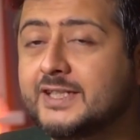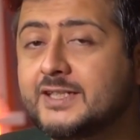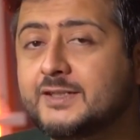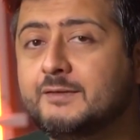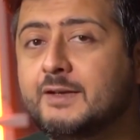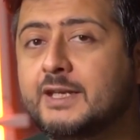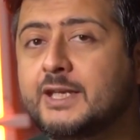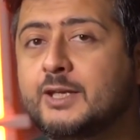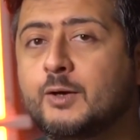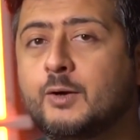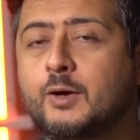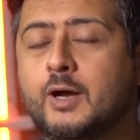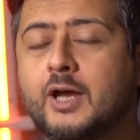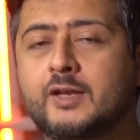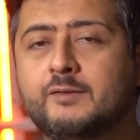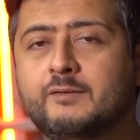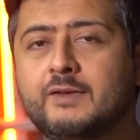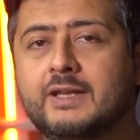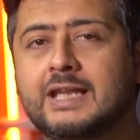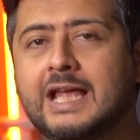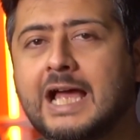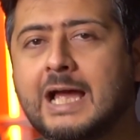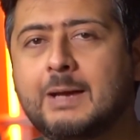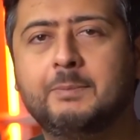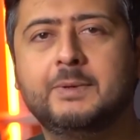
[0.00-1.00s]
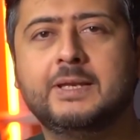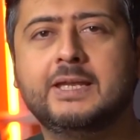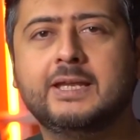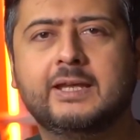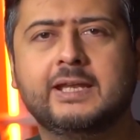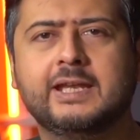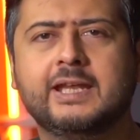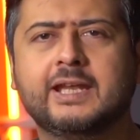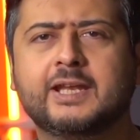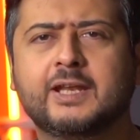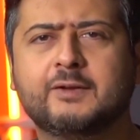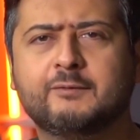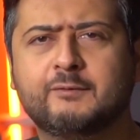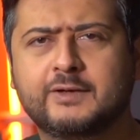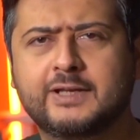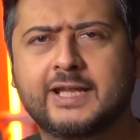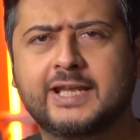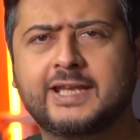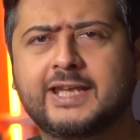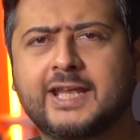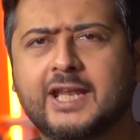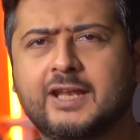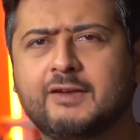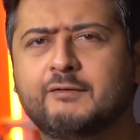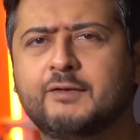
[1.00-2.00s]
this video and we'll happily create a
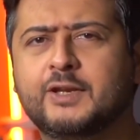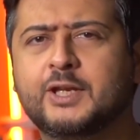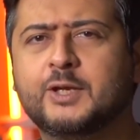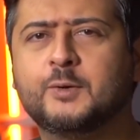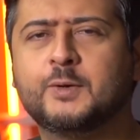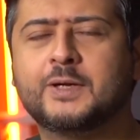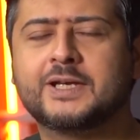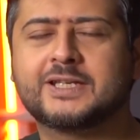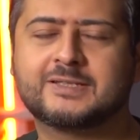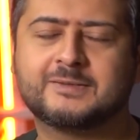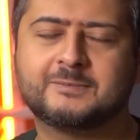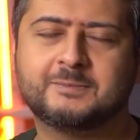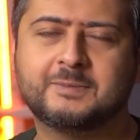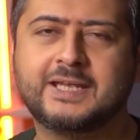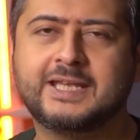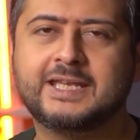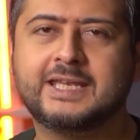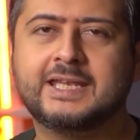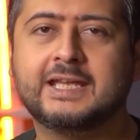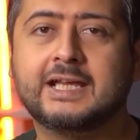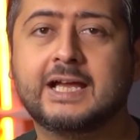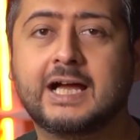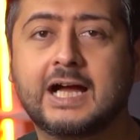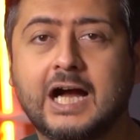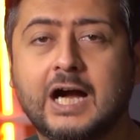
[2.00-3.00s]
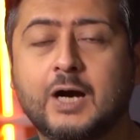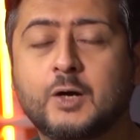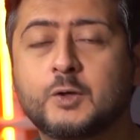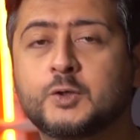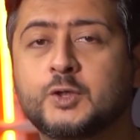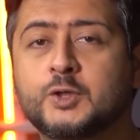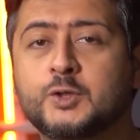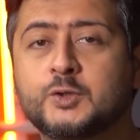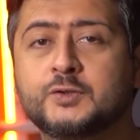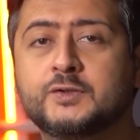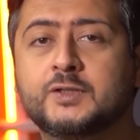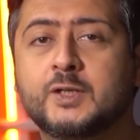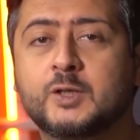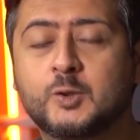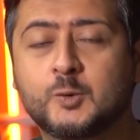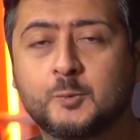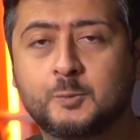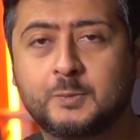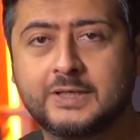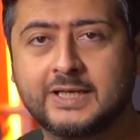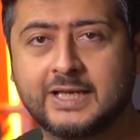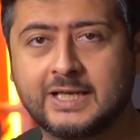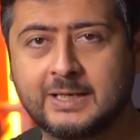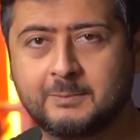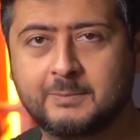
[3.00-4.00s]
dedicated video explaining how to use the
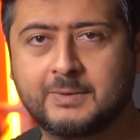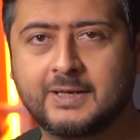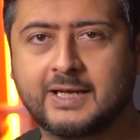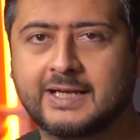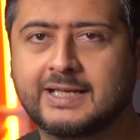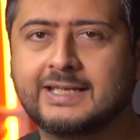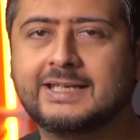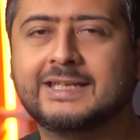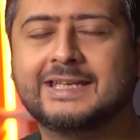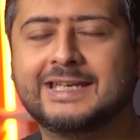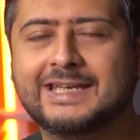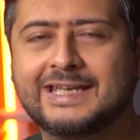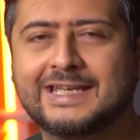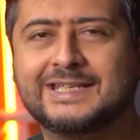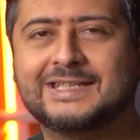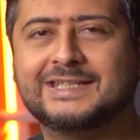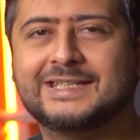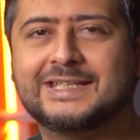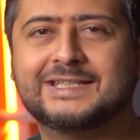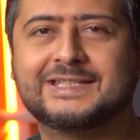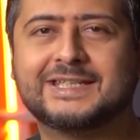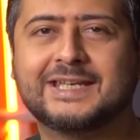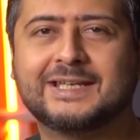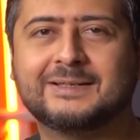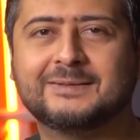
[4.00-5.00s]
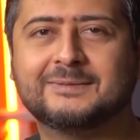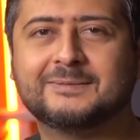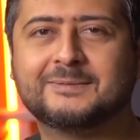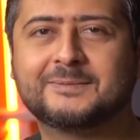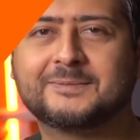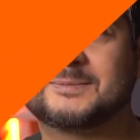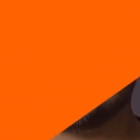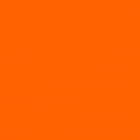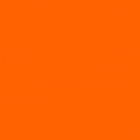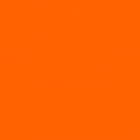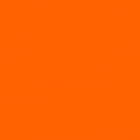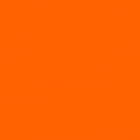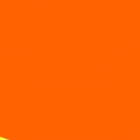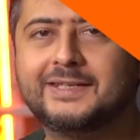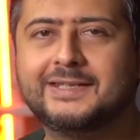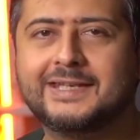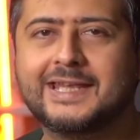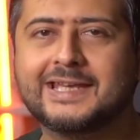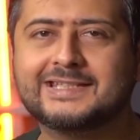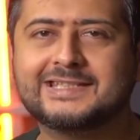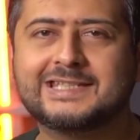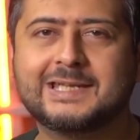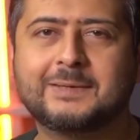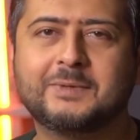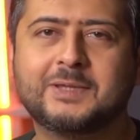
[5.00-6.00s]
Duplicator plugin in detail. The
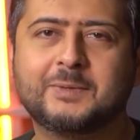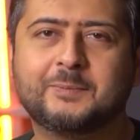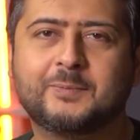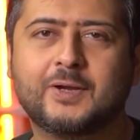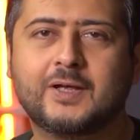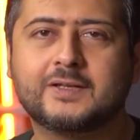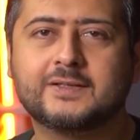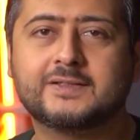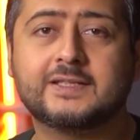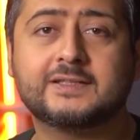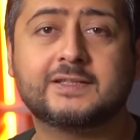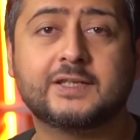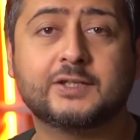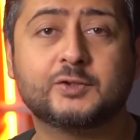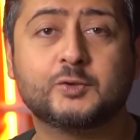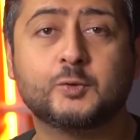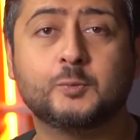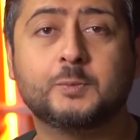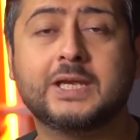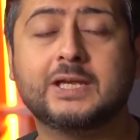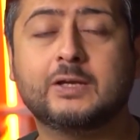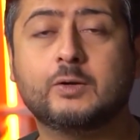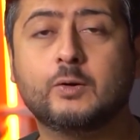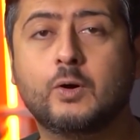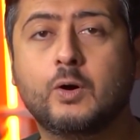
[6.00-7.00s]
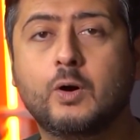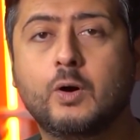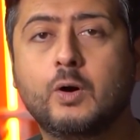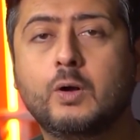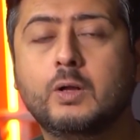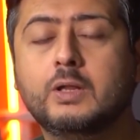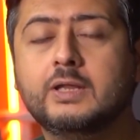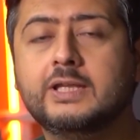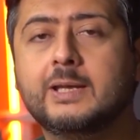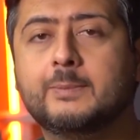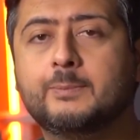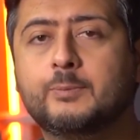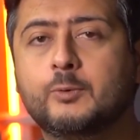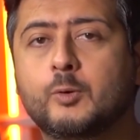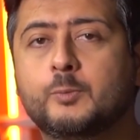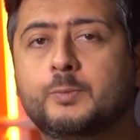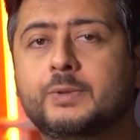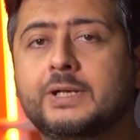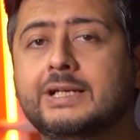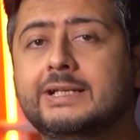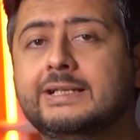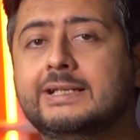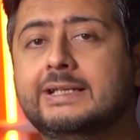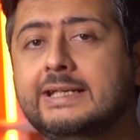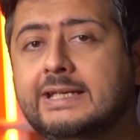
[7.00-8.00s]
next step in the process is to make all the
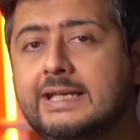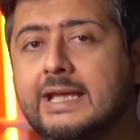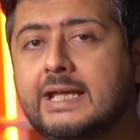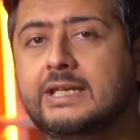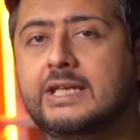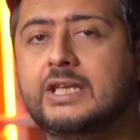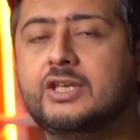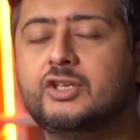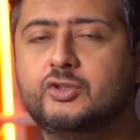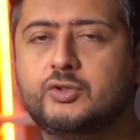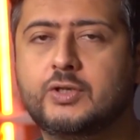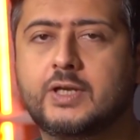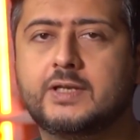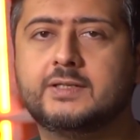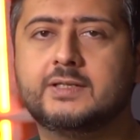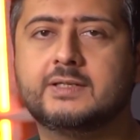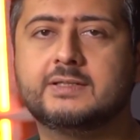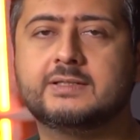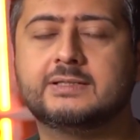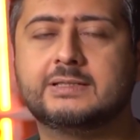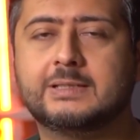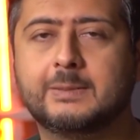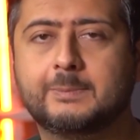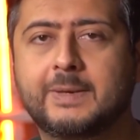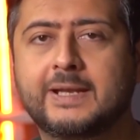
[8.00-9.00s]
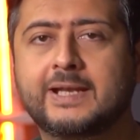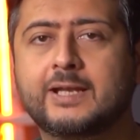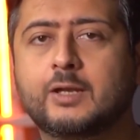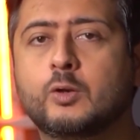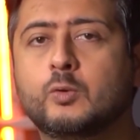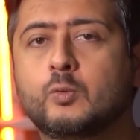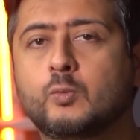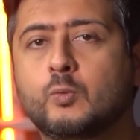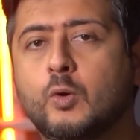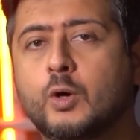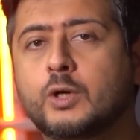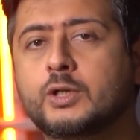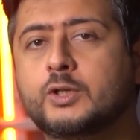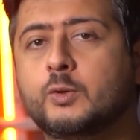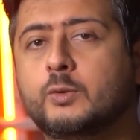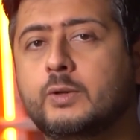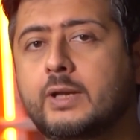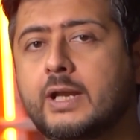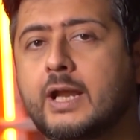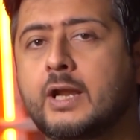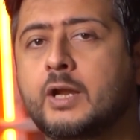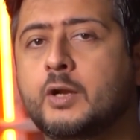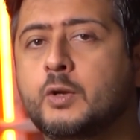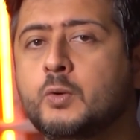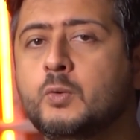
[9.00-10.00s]
appropriate DNS changes depending on what you're
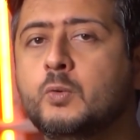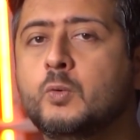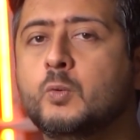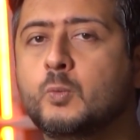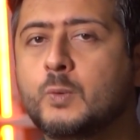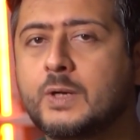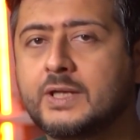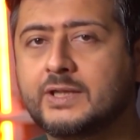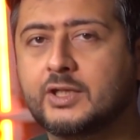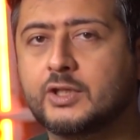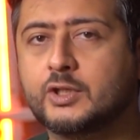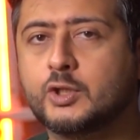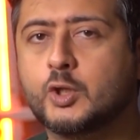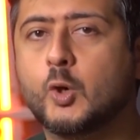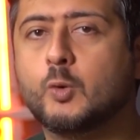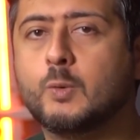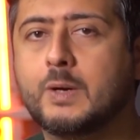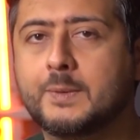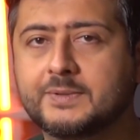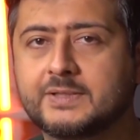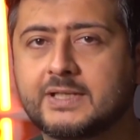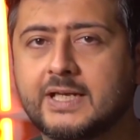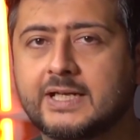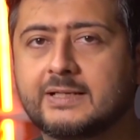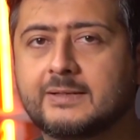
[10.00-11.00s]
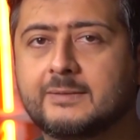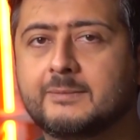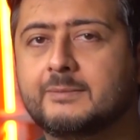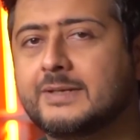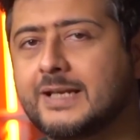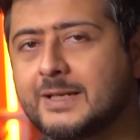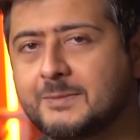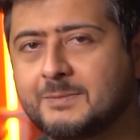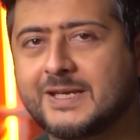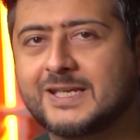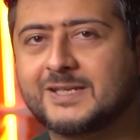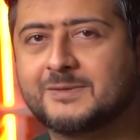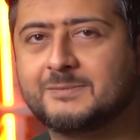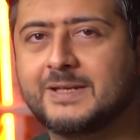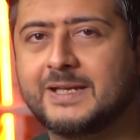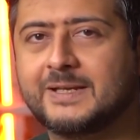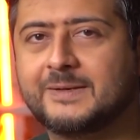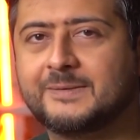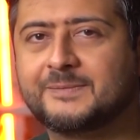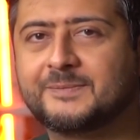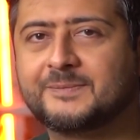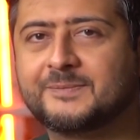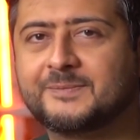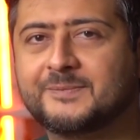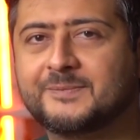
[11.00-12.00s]
trying to do with your website. Let me explain.